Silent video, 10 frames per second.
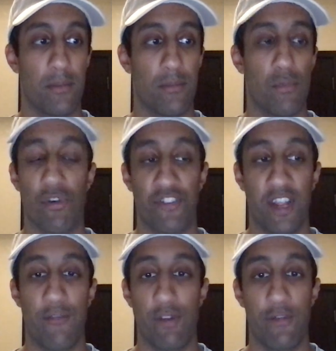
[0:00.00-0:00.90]
more
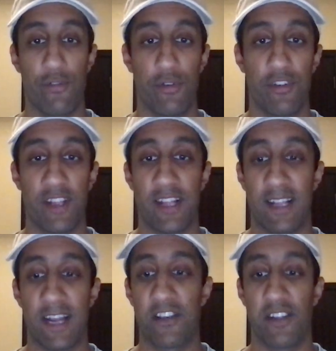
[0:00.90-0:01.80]
savory foods that they
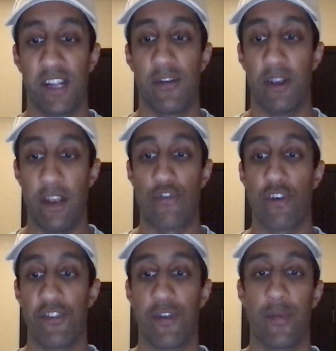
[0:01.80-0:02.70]
like to eat and enjoy
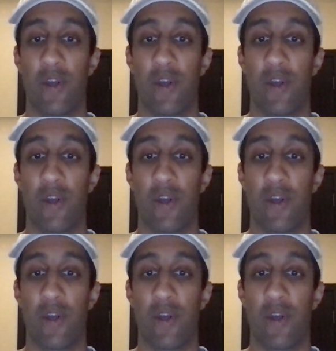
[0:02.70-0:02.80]
to eat